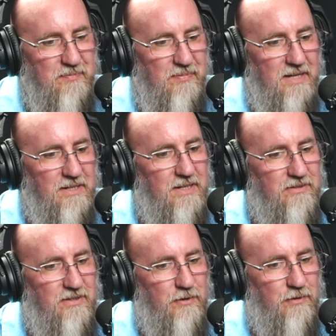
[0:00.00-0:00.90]

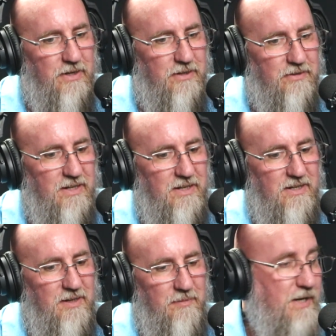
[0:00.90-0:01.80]
It's interesting because
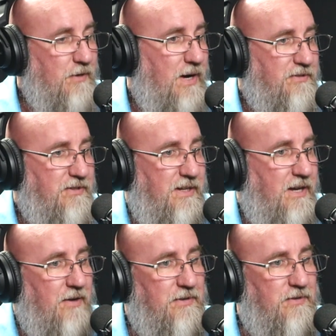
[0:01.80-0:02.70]
me and Greg sit in the
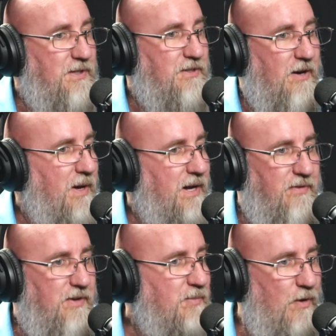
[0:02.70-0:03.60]
office and we talk about
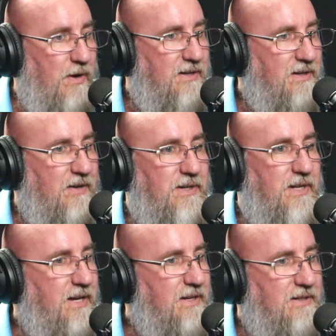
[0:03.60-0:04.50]
every employee every
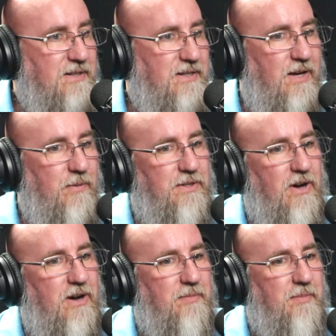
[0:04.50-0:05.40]
day. And we
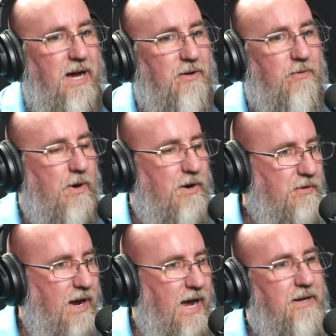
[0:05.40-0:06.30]
talk about where
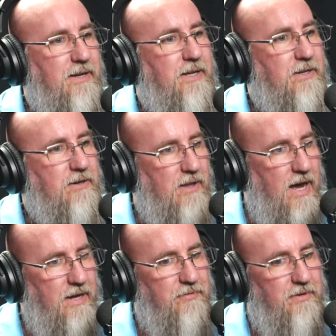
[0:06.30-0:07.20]
they're at in their
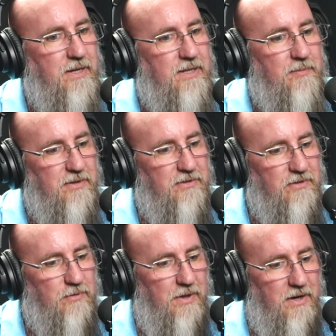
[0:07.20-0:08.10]
life, in the
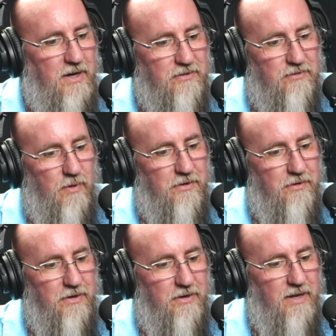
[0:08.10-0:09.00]
business with us,
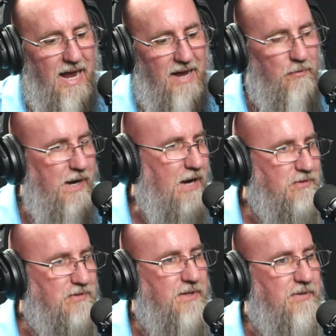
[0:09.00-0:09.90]
whether they're in the halfway
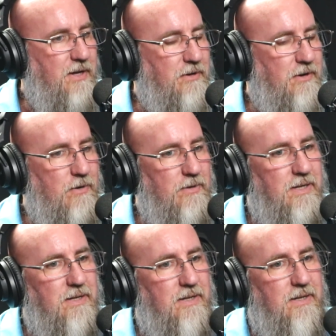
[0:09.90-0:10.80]
house living on their own.
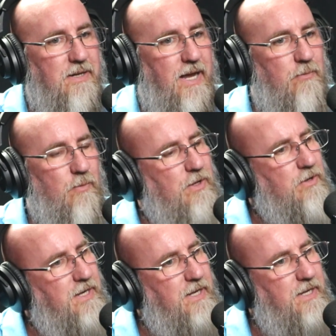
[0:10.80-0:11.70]
And we're
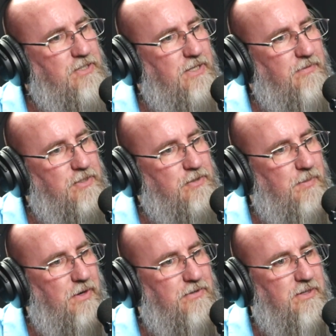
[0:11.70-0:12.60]
looking at each individual
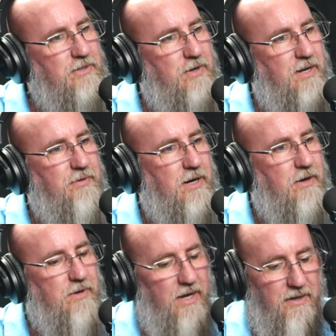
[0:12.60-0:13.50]
person and trying to figure
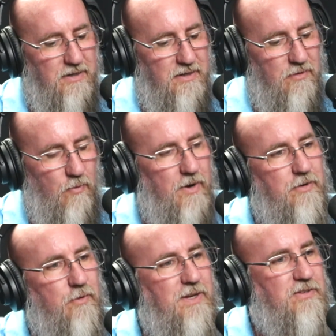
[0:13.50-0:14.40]
out, okay, where
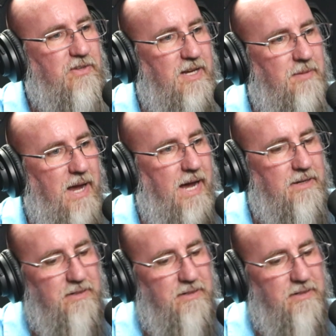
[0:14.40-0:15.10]
do we see them at